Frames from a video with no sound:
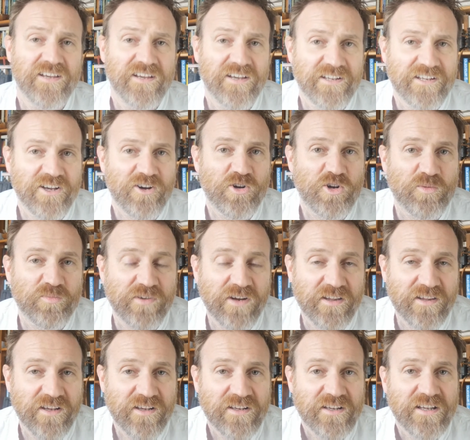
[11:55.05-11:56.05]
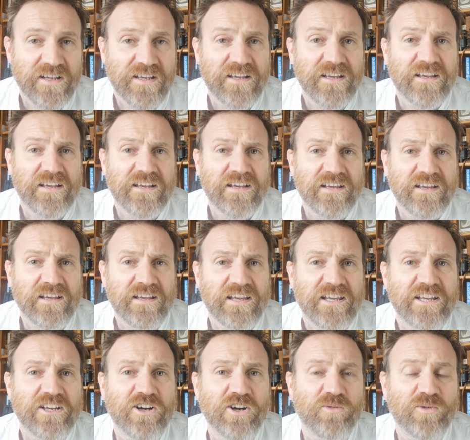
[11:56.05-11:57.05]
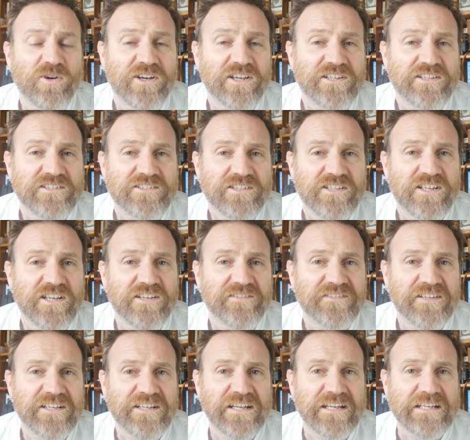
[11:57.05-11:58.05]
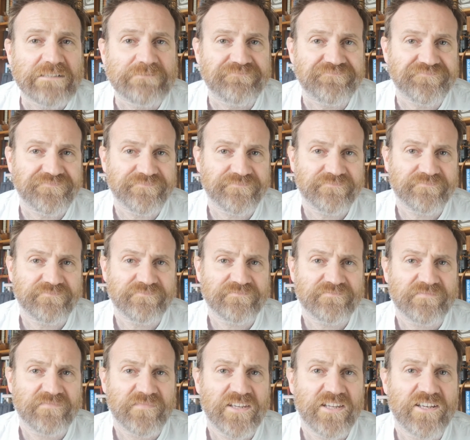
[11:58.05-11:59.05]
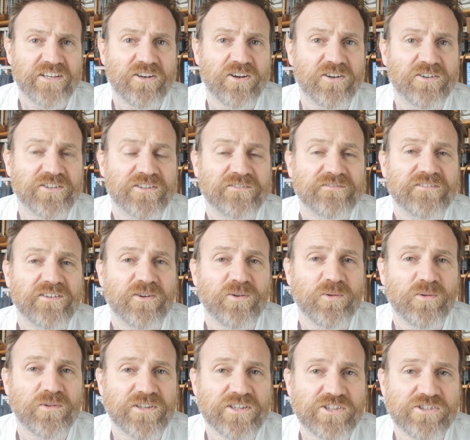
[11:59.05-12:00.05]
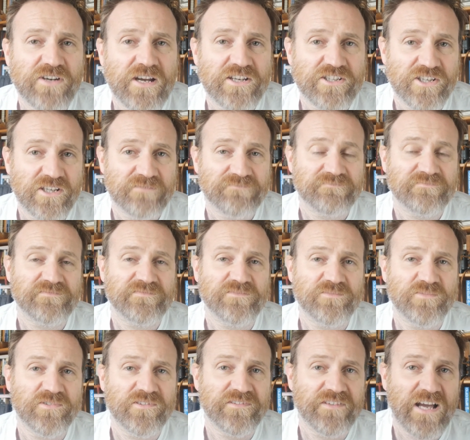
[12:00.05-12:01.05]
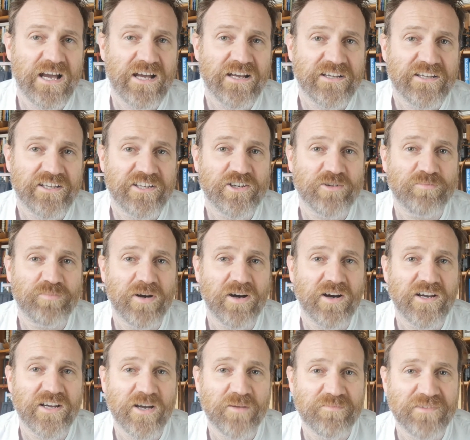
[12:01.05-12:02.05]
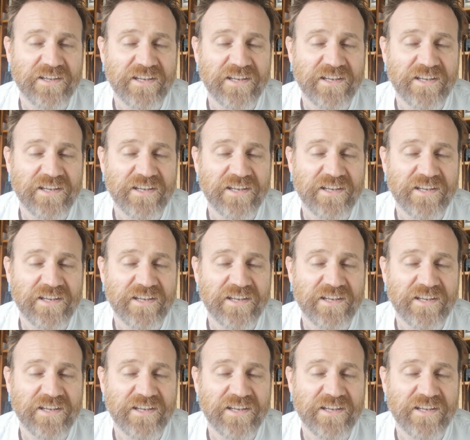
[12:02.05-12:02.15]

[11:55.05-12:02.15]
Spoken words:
And the older brother, he got what he deserved, didn't he? He got all the treasure. With that, he could buy up